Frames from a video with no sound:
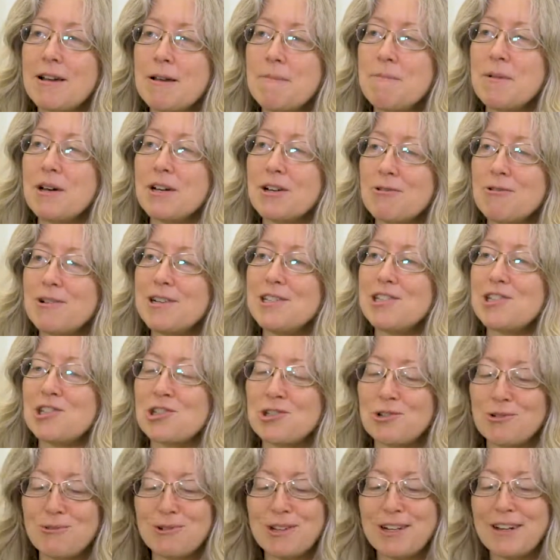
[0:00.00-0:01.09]
I'm not quite
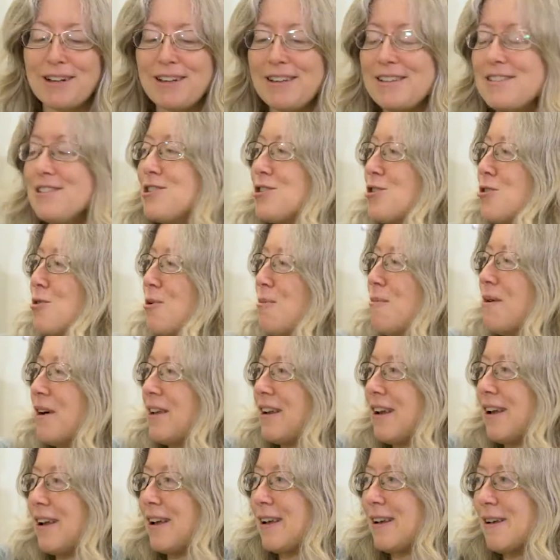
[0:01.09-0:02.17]
sure what I can do, but
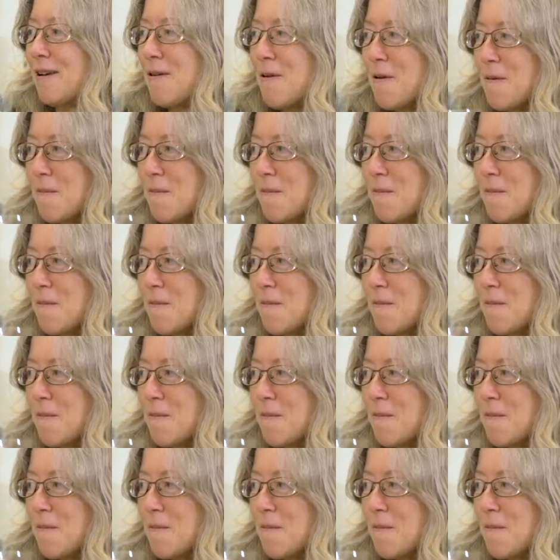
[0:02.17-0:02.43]
hey,